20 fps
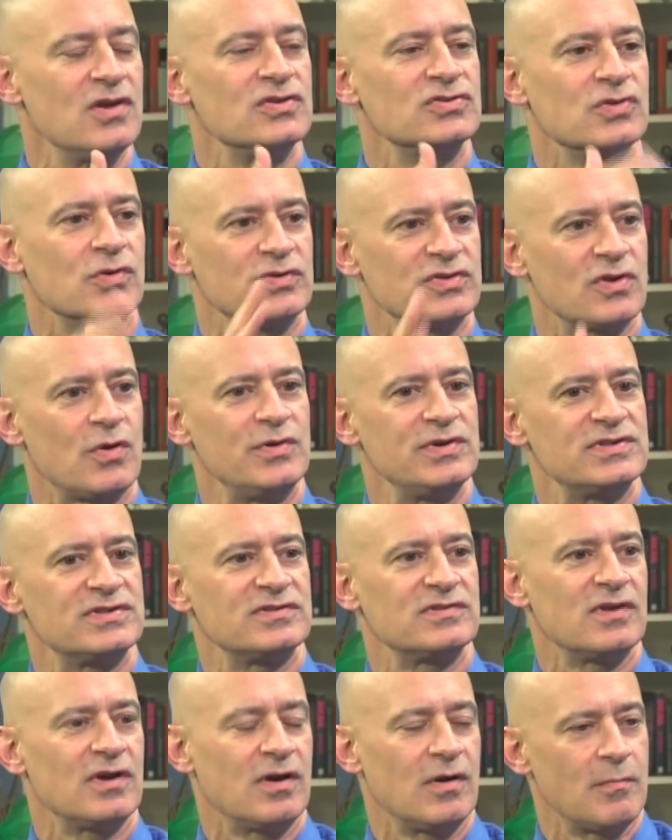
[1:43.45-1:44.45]
So it's
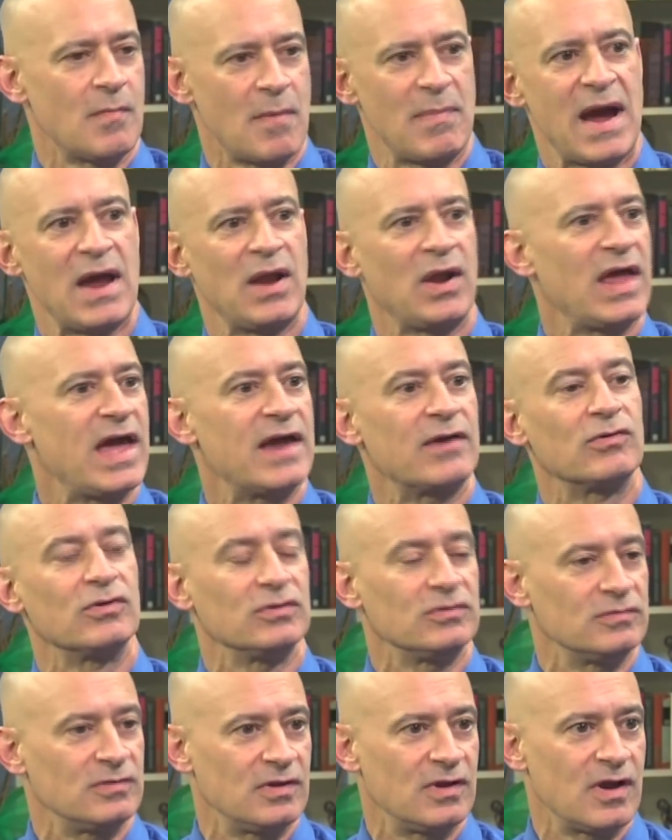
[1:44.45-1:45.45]
always a
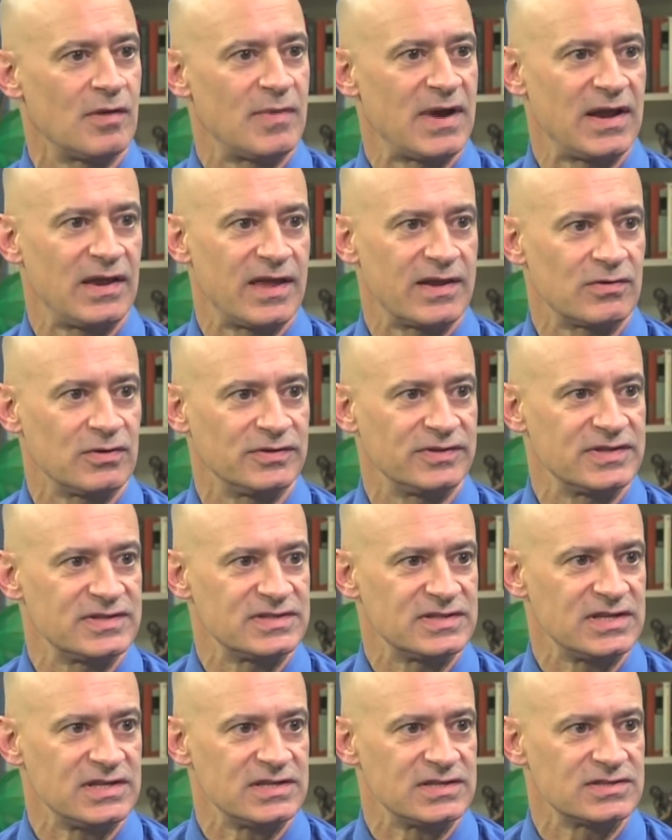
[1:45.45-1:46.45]
bilateral
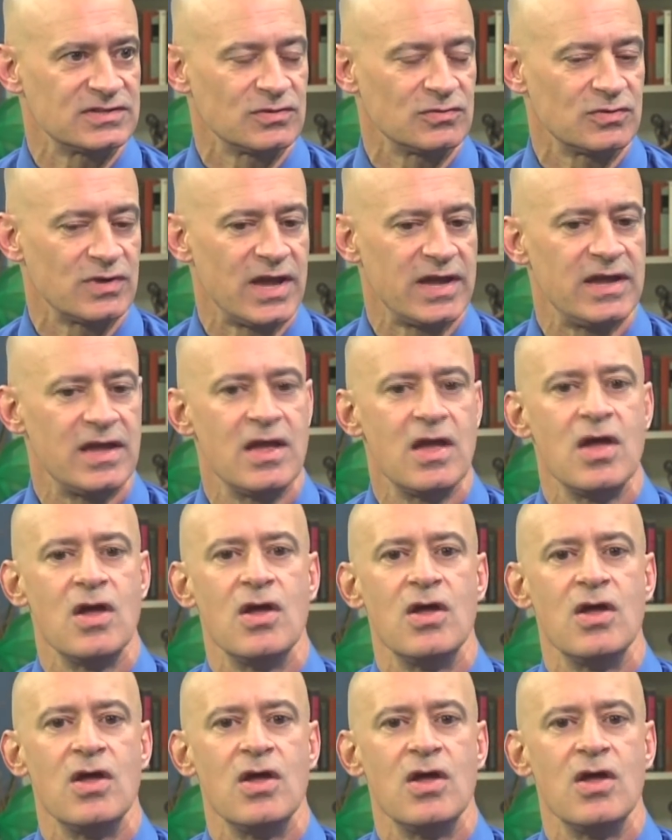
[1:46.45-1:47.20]
disease, okay?